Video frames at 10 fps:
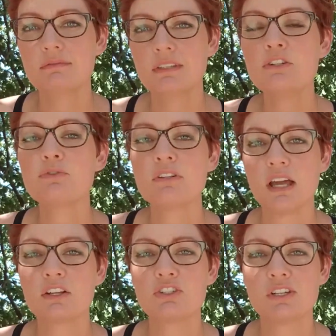
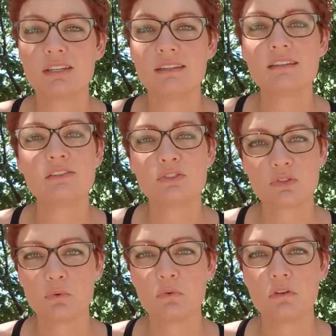introduction into
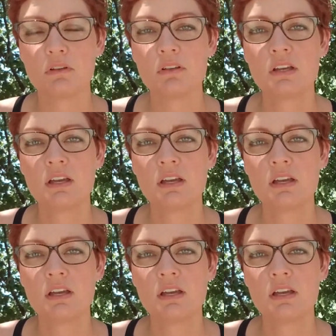school